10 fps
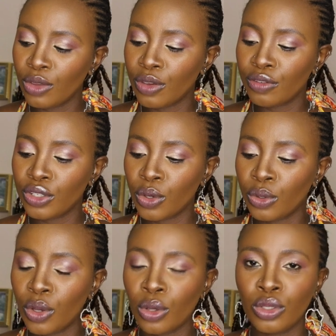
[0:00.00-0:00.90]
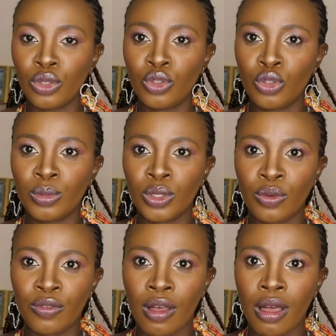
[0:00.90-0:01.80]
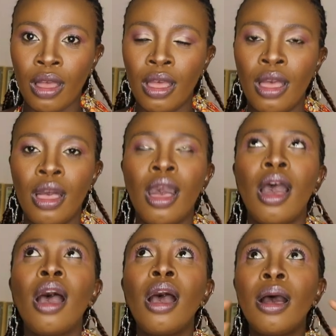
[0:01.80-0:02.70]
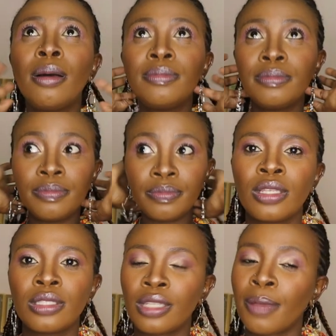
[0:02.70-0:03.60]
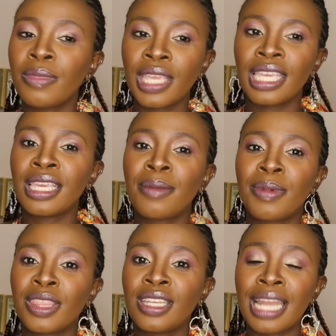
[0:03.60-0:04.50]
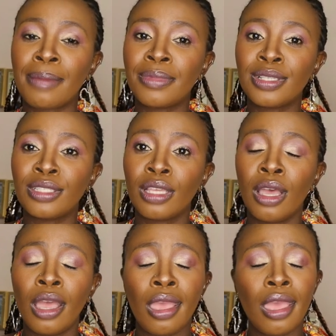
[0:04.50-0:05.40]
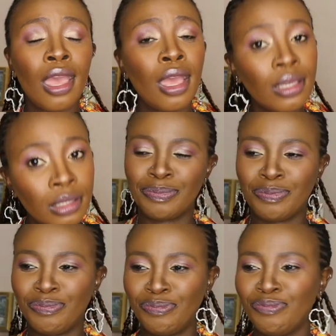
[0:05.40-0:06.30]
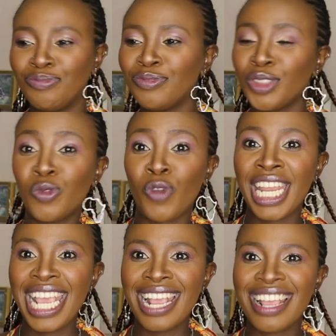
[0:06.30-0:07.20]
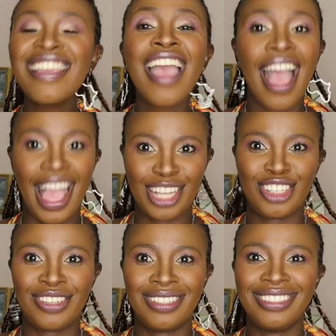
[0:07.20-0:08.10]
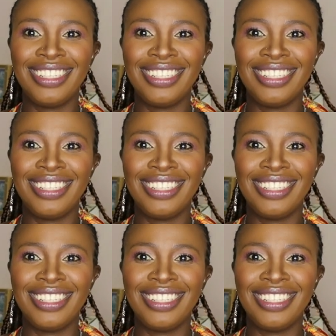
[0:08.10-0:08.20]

you've shown on YouTube so far. Stop thinking about the numbers. Yay! Ready? Action.